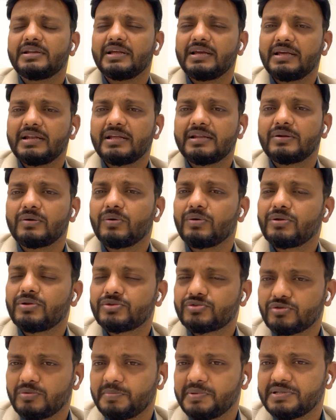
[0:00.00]
regular
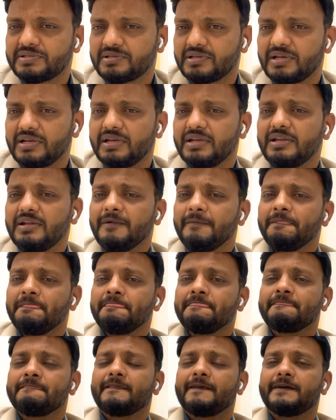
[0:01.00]
colonoscopy screening
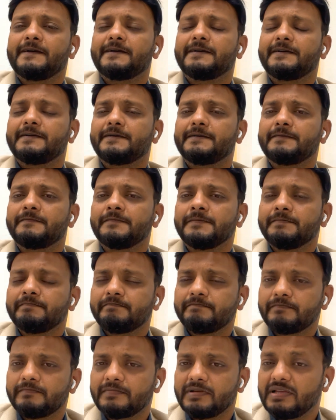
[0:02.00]

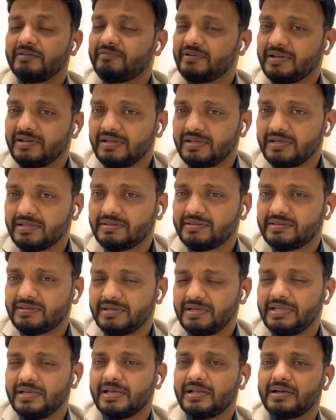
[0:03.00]
every
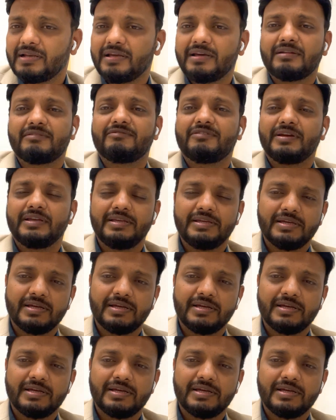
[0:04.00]
3 yearly or 5